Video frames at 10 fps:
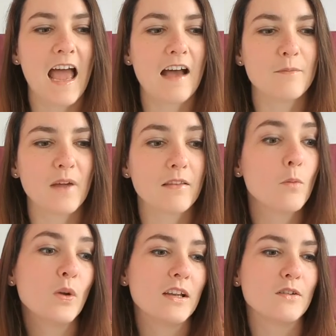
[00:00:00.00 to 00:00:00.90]
And
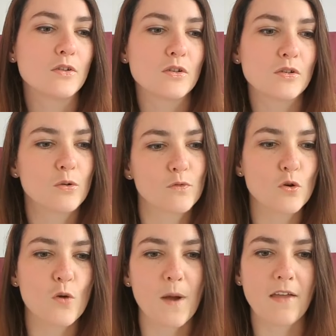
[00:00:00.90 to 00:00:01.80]
then we can sort of
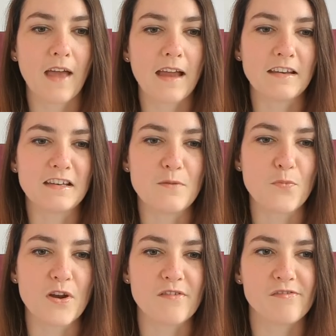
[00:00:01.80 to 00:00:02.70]
talk about that and
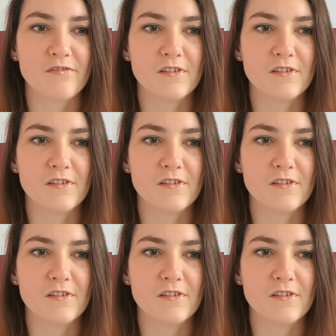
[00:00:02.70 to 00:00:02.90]
debrief.